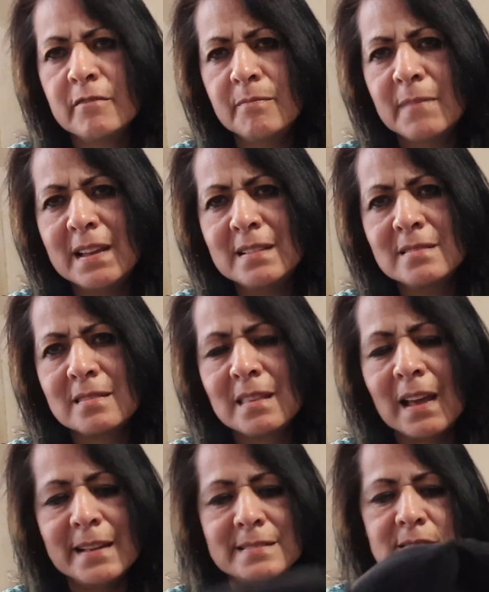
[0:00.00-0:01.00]
my
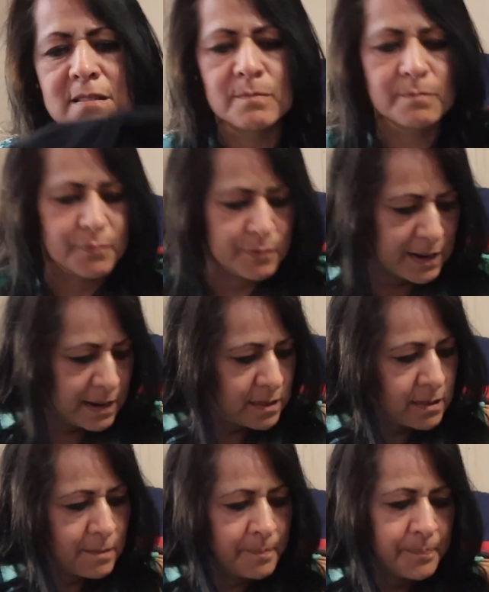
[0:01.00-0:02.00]
thighs can breathe.